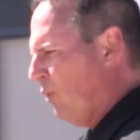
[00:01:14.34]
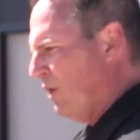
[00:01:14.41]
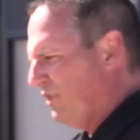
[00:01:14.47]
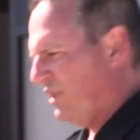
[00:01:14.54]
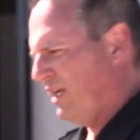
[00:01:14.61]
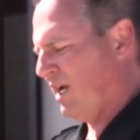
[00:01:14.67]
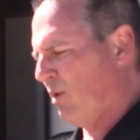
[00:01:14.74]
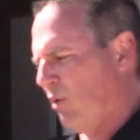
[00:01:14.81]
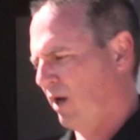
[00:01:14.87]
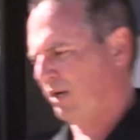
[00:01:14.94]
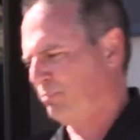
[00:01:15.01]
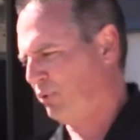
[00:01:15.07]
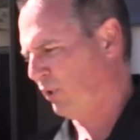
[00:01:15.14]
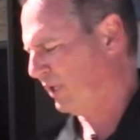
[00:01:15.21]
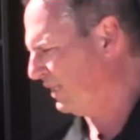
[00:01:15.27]
One thing I wanna
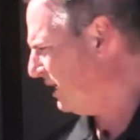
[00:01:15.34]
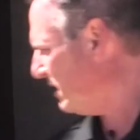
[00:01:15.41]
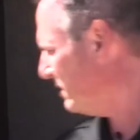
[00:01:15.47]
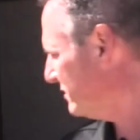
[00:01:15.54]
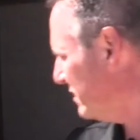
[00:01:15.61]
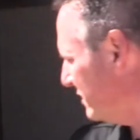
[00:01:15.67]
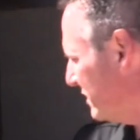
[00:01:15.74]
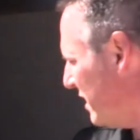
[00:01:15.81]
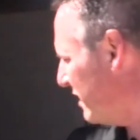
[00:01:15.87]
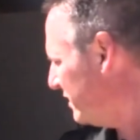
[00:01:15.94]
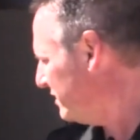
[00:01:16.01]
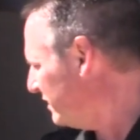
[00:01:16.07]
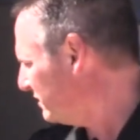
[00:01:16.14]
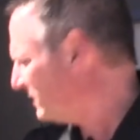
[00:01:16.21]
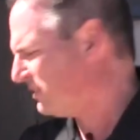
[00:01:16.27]
point out is it's got
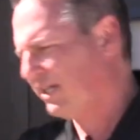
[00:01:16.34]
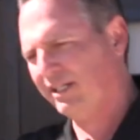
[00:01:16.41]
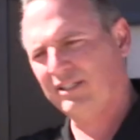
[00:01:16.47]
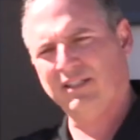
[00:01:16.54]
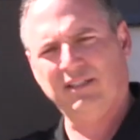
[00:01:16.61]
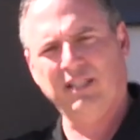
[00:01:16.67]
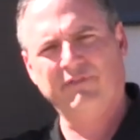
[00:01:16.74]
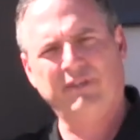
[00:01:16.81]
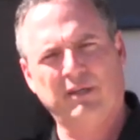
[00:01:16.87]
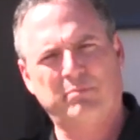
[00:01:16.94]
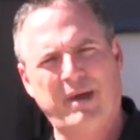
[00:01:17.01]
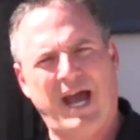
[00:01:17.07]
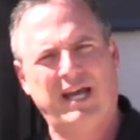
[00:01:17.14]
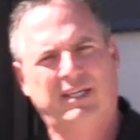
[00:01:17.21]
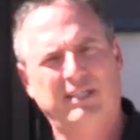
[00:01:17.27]
an extended living
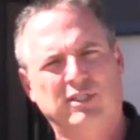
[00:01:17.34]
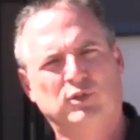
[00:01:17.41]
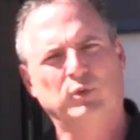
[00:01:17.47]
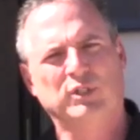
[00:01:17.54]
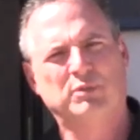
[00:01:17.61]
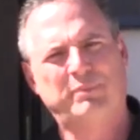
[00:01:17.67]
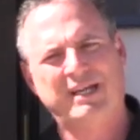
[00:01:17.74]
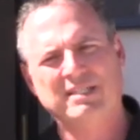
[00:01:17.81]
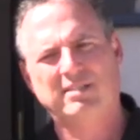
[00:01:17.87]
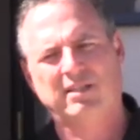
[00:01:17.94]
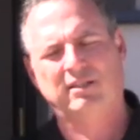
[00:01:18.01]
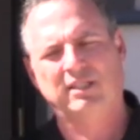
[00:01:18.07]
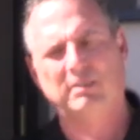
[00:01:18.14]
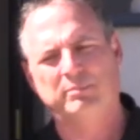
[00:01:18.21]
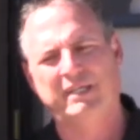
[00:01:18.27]
package, which
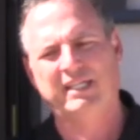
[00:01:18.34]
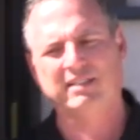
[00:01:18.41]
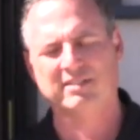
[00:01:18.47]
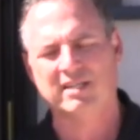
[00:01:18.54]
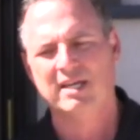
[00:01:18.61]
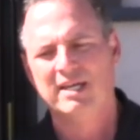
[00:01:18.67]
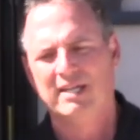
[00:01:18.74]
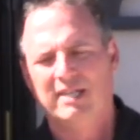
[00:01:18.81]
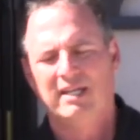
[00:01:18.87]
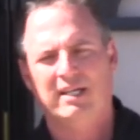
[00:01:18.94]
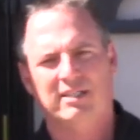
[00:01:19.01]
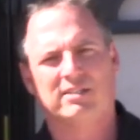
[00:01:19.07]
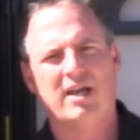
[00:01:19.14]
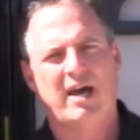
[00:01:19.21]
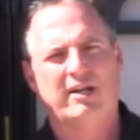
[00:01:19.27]
basically means
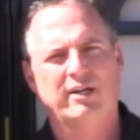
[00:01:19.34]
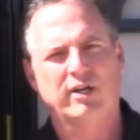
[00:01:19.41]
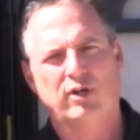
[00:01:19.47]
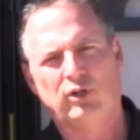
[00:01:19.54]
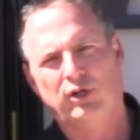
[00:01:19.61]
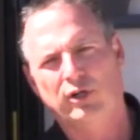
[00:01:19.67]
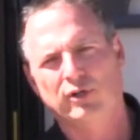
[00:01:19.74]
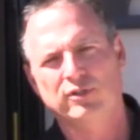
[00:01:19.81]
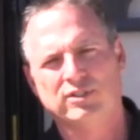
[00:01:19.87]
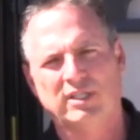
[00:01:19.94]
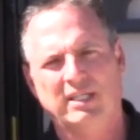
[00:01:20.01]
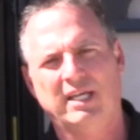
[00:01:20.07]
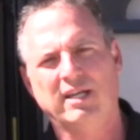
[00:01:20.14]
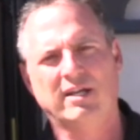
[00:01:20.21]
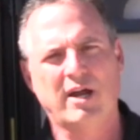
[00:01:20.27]
it's got an enclosed
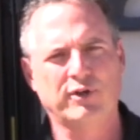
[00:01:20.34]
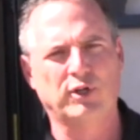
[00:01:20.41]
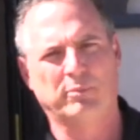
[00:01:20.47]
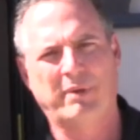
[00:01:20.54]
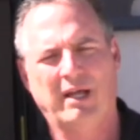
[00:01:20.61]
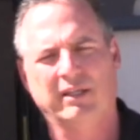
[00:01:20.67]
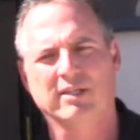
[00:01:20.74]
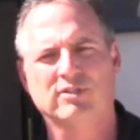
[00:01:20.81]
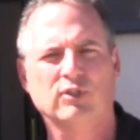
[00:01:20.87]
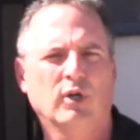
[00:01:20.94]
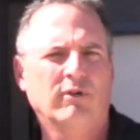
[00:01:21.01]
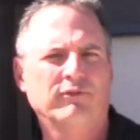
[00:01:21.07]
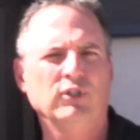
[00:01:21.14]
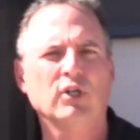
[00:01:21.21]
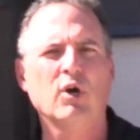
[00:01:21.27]
and heated underbelly. So
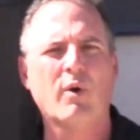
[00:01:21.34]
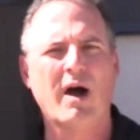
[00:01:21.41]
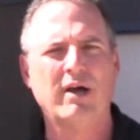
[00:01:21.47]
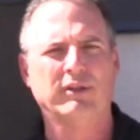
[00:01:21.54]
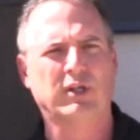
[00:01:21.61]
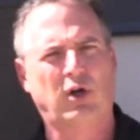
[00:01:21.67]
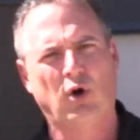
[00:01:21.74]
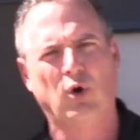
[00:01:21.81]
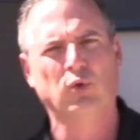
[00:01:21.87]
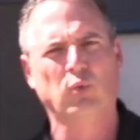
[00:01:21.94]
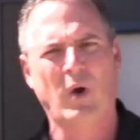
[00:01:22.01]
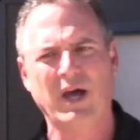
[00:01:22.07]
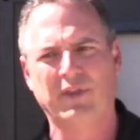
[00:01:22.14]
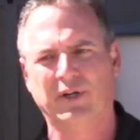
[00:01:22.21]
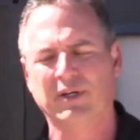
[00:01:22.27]
if you go out in the cold
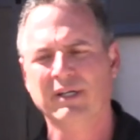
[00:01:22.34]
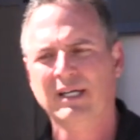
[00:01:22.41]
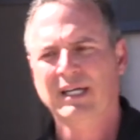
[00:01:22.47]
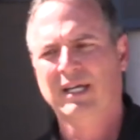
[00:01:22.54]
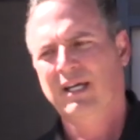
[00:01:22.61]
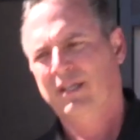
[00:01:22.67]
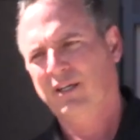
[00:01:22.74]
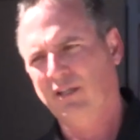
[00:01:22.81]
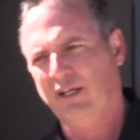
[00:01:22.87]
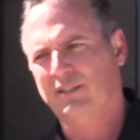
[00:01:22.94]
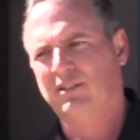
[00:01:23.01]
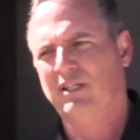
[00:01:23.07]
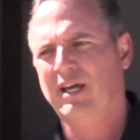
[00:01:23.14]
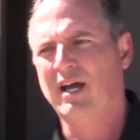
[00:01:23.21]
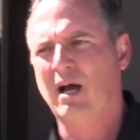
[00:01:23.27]
weather, you know, like
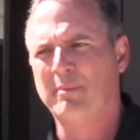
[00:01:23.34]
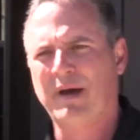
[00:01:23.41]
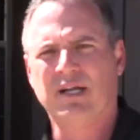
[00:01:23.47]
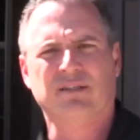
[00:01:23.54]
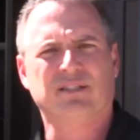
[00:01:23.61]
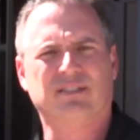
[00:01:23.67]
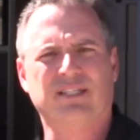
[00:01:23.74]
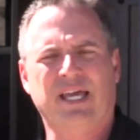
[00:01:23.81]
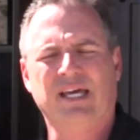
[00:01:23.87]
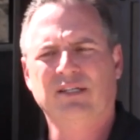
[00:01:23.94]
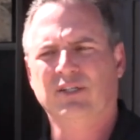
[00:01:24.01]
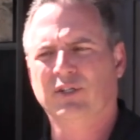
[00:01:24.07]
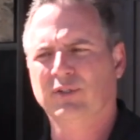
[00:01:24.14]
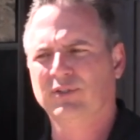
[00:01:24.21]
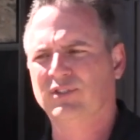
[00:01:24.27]
today I'm out at the
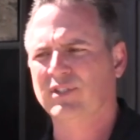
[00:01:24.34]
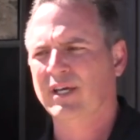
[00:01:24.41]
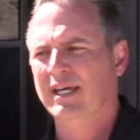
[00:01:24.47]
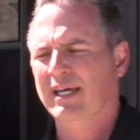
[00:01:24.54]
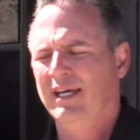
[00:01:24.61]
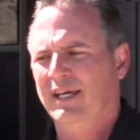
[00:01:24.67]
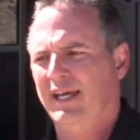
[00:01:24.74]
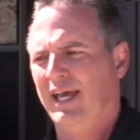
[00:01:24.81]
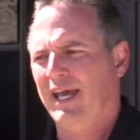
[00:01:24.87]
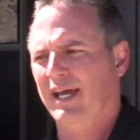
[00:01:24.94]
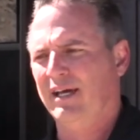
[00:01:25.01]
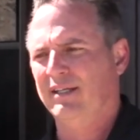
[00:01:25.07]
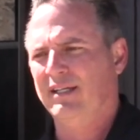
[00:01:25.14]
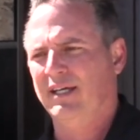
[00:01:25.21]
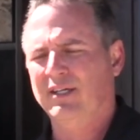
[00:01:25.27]
sand dunes,
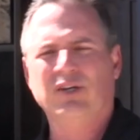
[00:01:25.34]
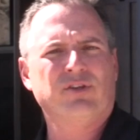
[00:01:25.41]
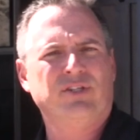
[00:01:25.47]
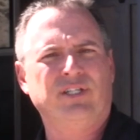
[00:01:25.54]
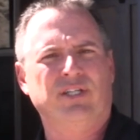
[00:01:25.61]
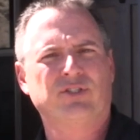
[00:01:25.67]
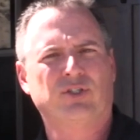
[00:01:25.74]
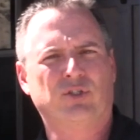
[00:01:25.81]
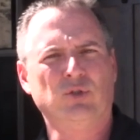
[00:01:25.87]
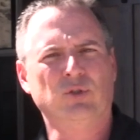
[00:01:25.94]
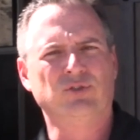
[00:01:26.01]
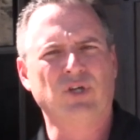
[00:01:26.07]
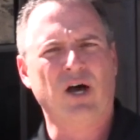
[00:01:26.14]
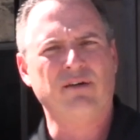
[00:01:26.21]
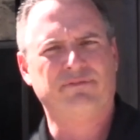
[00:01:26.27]
and you know, the desert
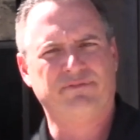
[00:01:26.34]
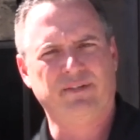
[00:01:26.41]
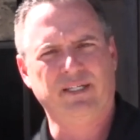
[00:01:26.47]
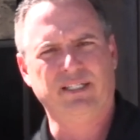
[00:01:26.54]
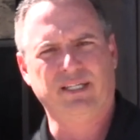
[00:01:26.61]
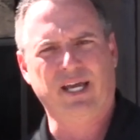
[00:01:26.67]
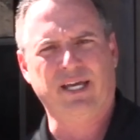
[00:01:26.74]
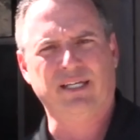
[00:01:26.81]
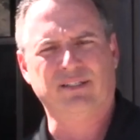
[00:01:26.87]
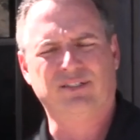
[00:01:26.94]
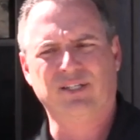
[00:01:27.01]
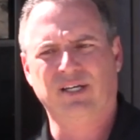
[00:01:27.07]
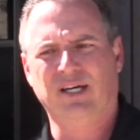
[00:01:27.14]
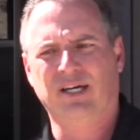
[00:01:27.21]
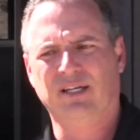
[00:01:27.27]
cools off at
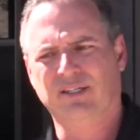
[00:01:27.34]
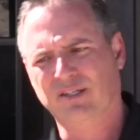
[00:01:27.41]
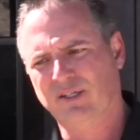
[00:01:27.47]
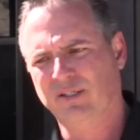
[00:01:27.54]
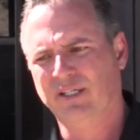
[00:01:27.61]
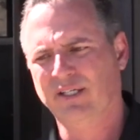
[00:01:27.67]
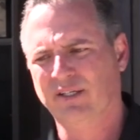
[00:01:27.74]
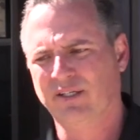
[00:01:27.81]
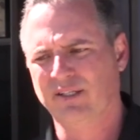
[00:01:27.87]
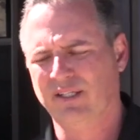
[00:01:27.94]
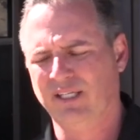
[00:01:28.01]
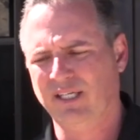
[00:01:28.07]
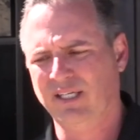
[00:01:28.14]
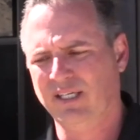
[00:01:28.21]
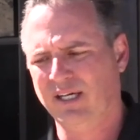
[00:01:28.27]
night. You know, here in
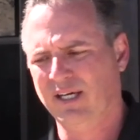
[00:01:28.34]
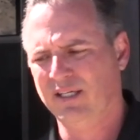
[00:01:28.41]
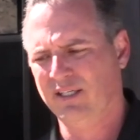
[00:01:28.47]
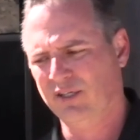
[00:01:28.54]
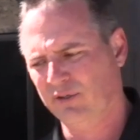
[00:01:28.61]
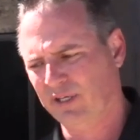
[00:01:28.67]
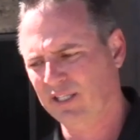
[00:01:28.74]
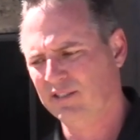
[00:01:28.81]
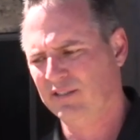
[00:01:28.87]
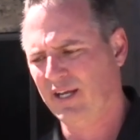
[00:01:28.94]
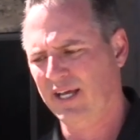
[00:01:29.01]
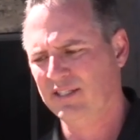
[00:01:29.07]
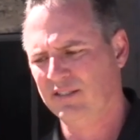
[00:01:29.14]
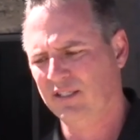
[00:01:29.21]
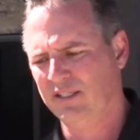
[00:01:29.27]
the, you know, gets
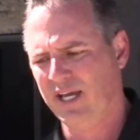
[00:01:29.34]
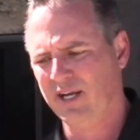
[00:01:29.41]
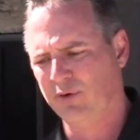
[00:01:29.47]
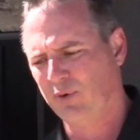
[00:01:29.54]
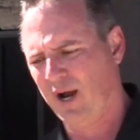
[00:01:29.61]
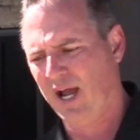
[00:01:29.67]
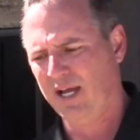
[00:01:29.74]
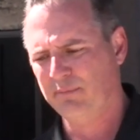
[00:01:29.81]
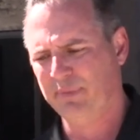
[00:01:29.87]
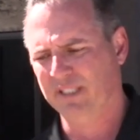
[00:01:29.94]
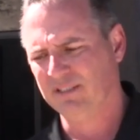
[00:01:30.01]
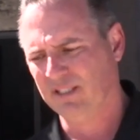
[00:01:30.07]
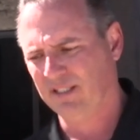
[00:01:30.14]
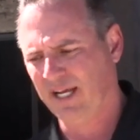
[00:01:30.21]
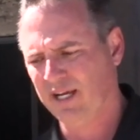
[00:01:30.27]
nice in the day to ride,
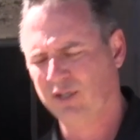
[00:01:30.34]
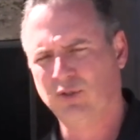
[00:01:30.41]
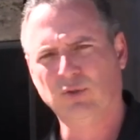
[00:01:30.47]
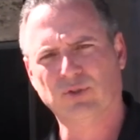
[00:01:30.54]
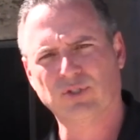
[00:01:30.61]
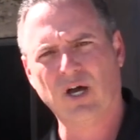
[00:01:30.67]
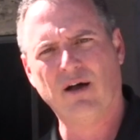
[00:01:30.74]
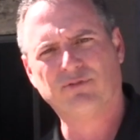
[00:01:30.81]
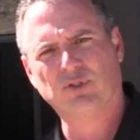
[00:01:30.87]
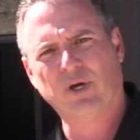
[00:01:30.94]
but at night cools off.